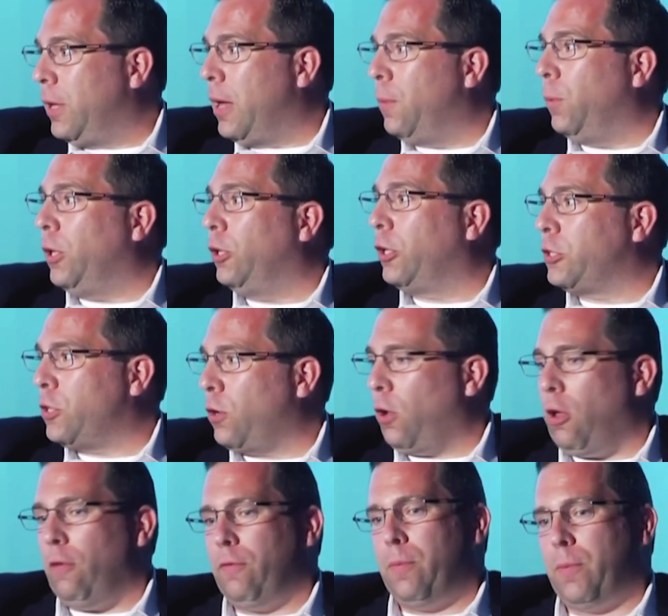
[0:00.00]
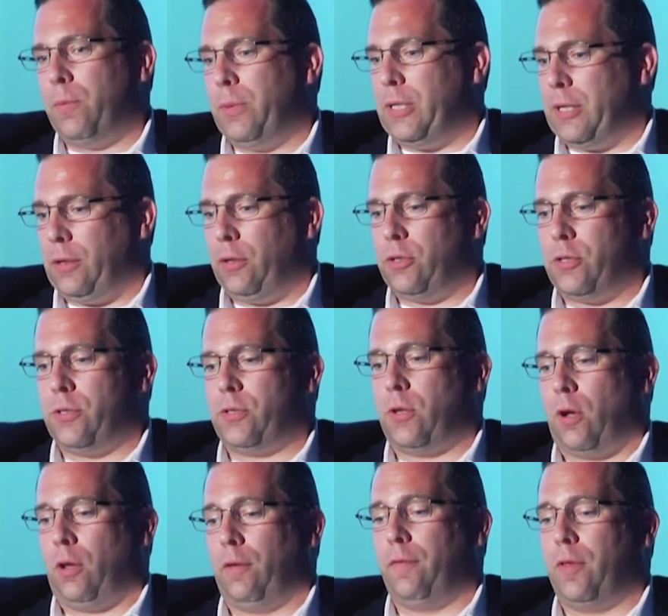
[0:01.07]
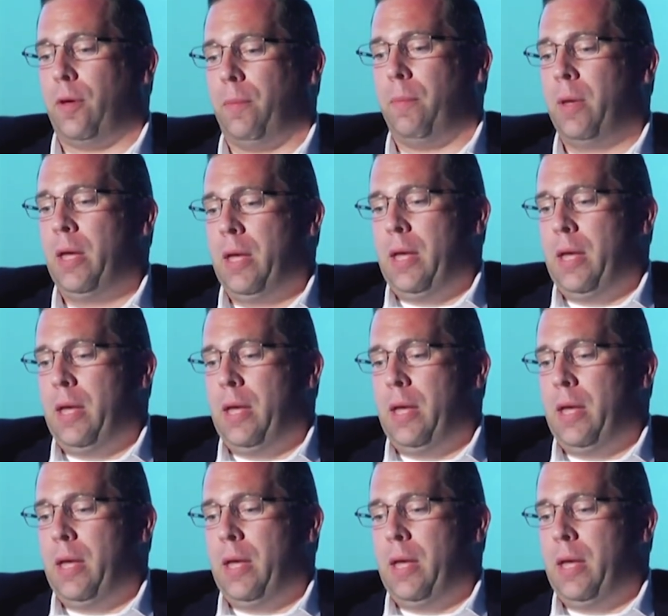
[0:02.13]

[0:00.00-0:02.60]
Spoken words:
And we looked at all of them and we diligenced all of them.